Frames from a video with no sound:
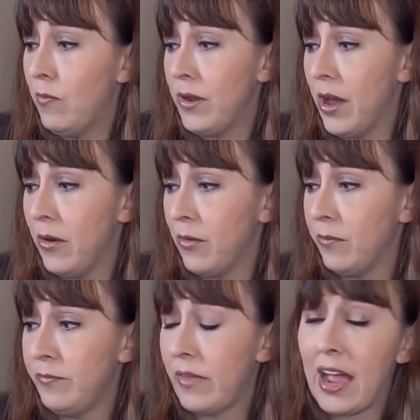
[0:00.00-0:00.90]
you know,
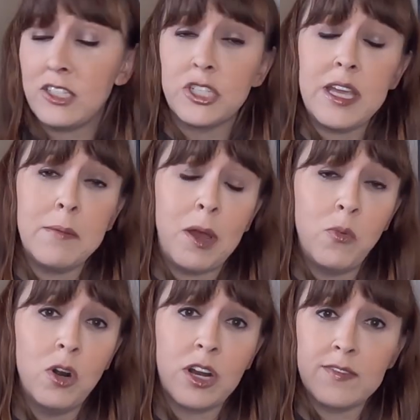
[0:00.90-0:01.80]
actually at my
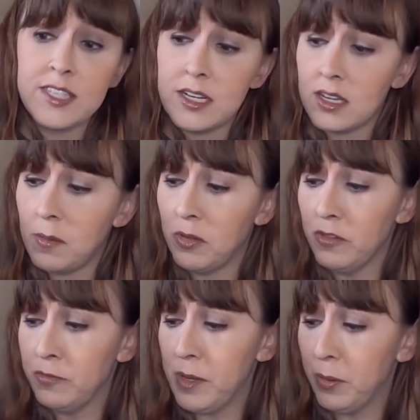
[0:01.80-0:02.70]
work, I've seen a couple
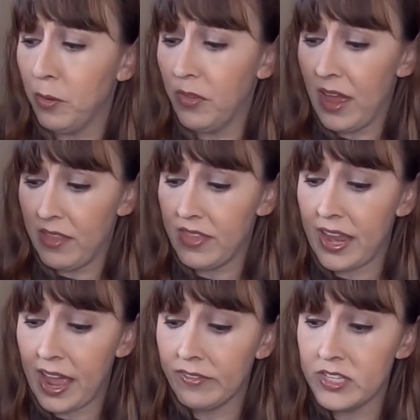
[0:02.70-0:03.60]
of people that
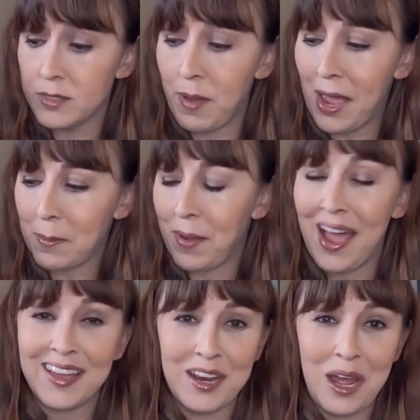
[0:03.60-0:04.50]
they have this
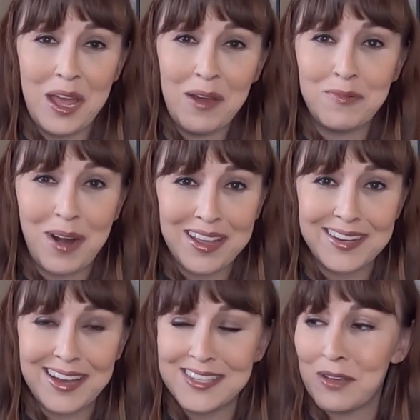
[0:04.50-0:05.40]
backpack and I
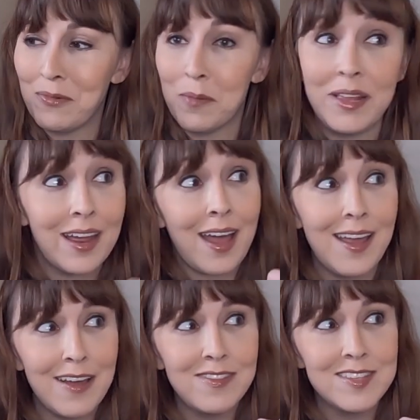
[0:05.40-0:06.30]
recognize it and want to be like, I
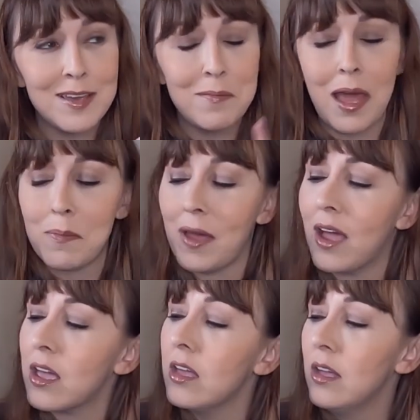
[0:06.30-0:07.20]
have the same
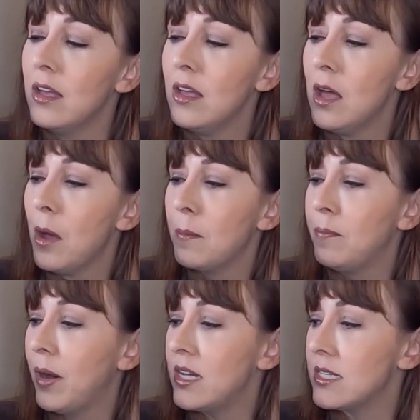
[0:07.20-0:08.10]
backpack.
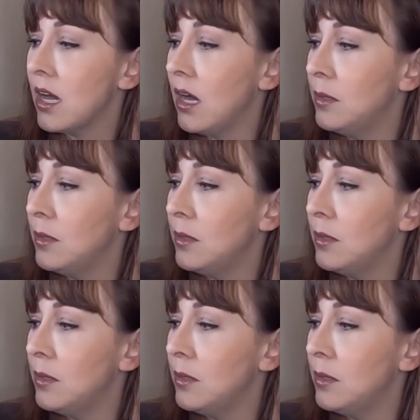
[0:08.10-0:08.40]
But,